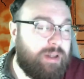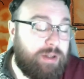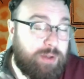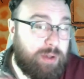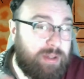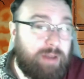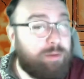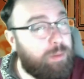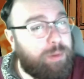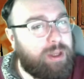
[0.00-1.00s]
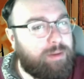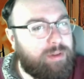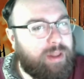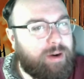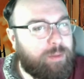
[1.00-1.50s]
So I'll definitely be
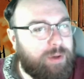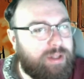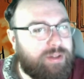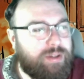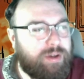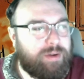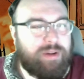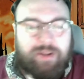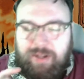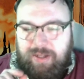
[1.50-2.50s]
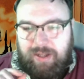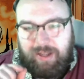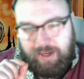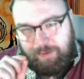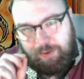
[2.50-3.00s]
giving that a read soon,
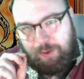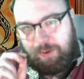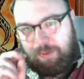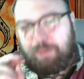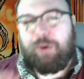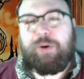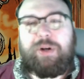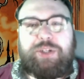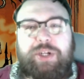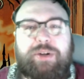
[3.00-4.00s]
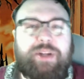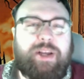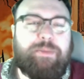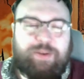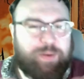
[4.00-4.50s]
and if you're the more crunchier
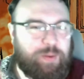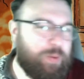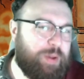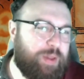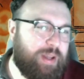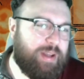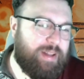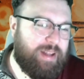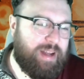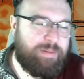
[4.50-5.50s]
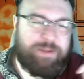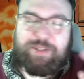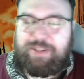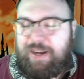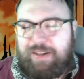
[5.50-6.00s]
type, or you think I'm
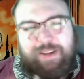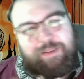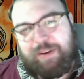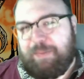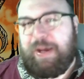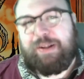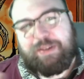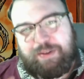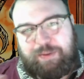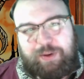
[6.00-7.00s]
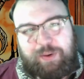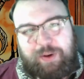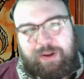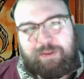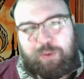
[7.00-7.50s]
just not giving a balanced view
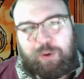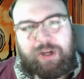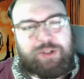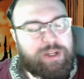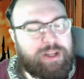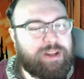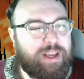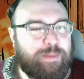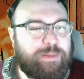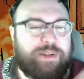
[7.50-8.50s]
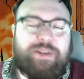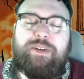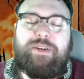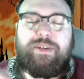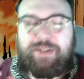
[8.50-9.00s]
of more intricate games,
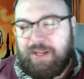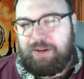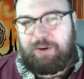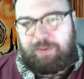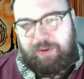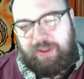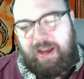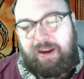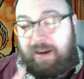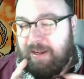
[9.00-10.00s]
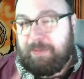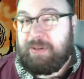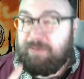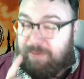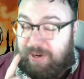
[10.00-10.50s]
stay tuned for that. I am
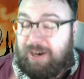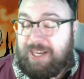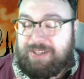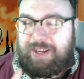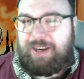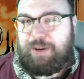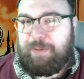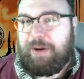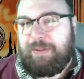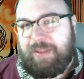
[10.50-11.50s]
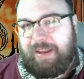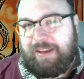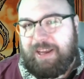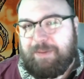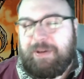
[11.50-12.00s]
very excited about that
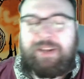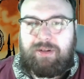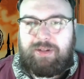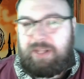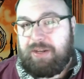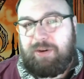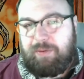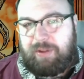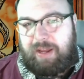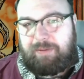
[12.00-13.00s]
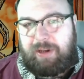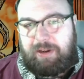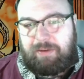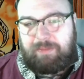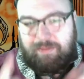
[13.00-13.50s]
game. Stay tuned for that video.
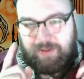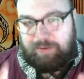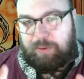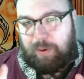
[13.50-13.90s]
Thanks for